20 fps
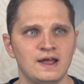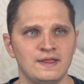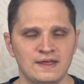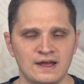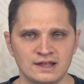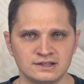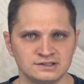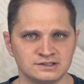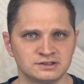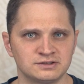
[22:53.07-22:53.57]
And
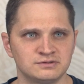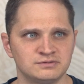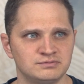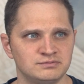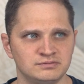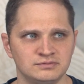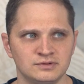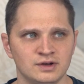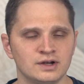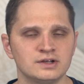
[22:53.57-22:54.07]
that's
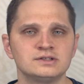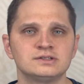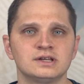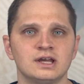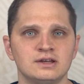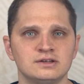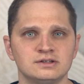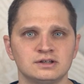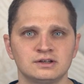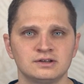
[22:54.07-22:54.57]

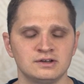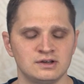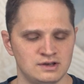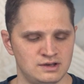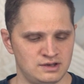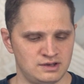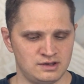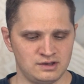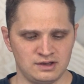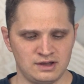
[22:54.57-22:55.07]
unchanging,
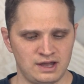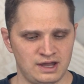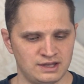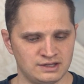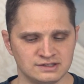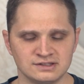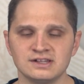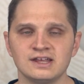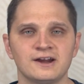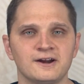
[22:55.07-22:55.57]
and
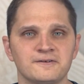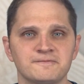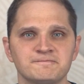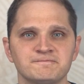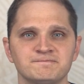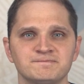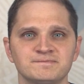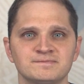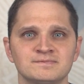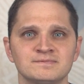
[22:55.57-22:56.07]
it's there.
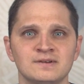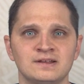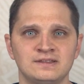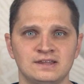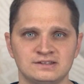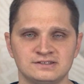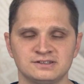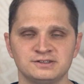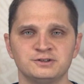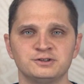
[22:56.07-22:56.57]
And
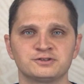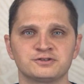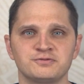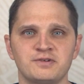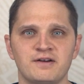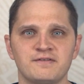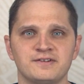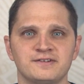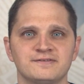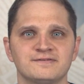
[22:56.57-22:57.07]
that's the news from
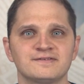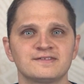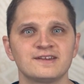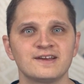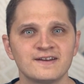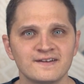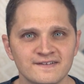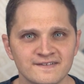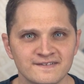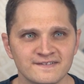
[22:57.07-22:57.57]
heaven.
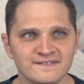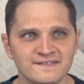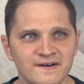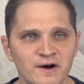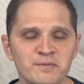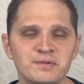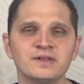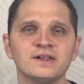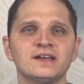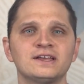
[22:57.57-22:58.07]

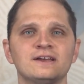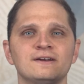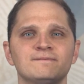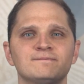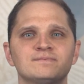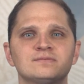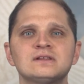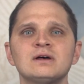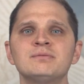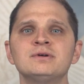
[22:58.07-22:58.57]
Hope you like
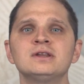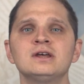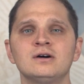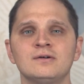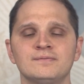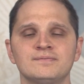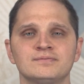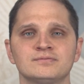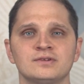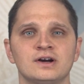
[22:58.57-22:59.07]
it. Let me know.
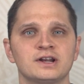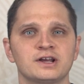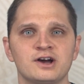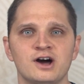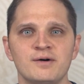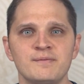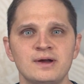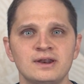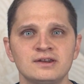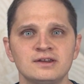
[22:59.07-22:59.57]
Write a
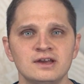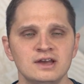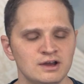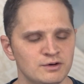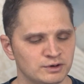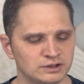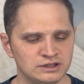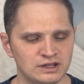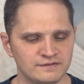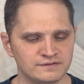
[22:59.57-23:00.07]
comment.
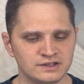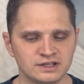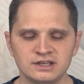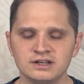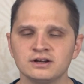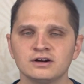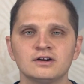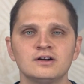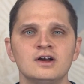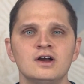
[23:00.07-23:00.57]
We'd love to
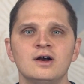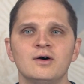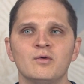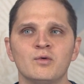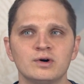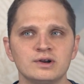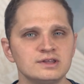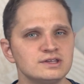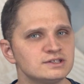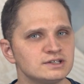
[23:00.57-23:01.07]
hear,
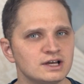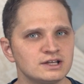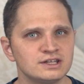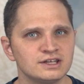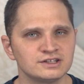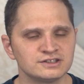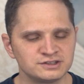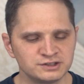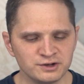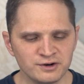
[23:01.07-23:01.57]
what do these
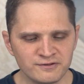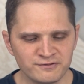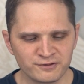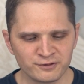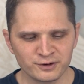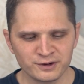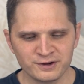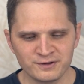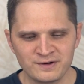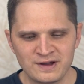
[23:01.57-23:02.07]
ideas do
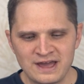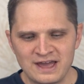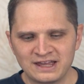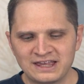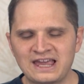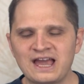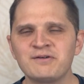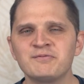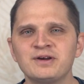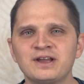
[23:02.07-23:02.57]
for you?
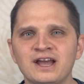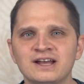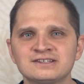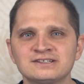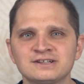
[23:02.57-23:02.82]
Can we get